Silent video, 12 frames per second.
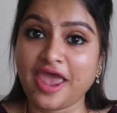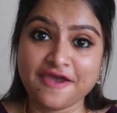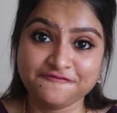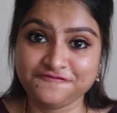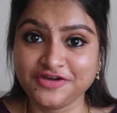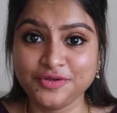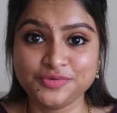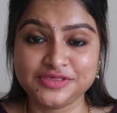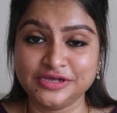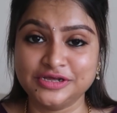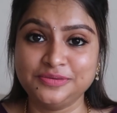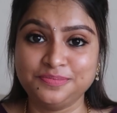every
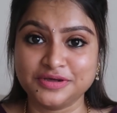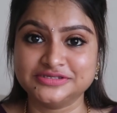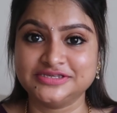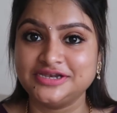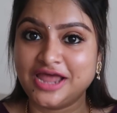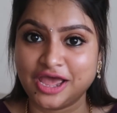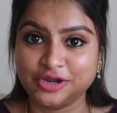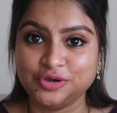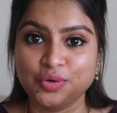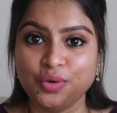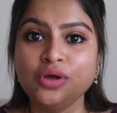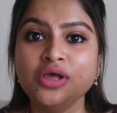single person I
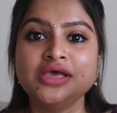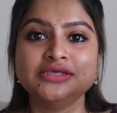know.